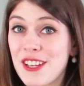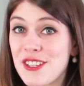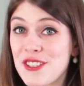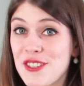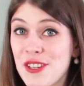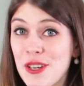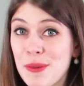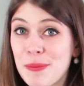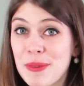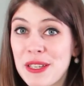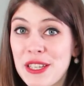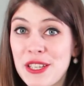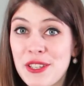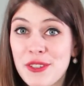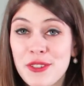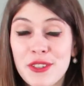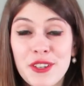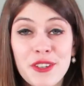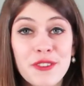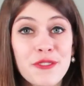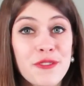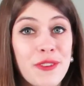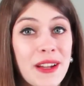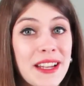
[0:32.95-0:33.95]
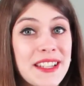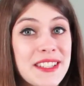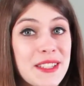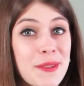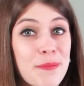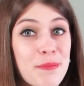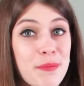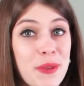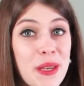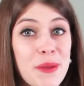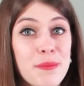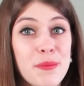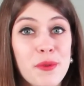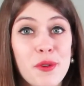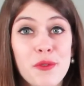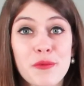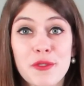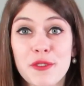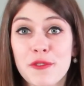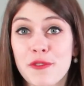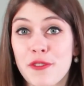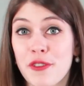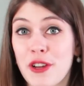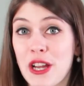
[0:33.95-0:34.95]
In Germany, you can find some people
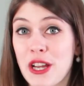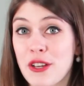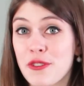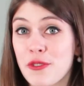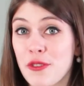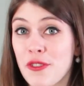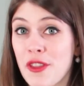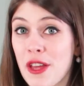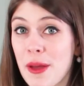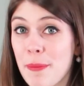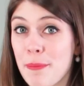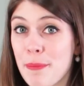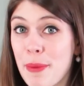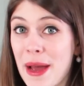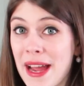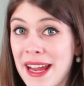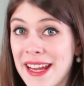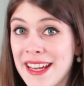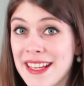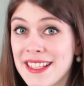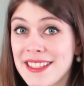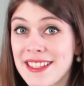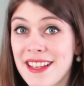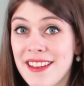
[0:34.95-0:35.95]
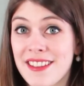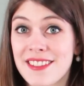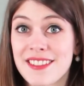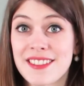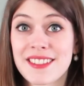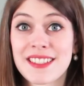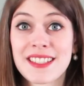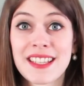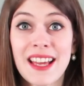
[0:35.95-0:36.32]
referring to their bikes as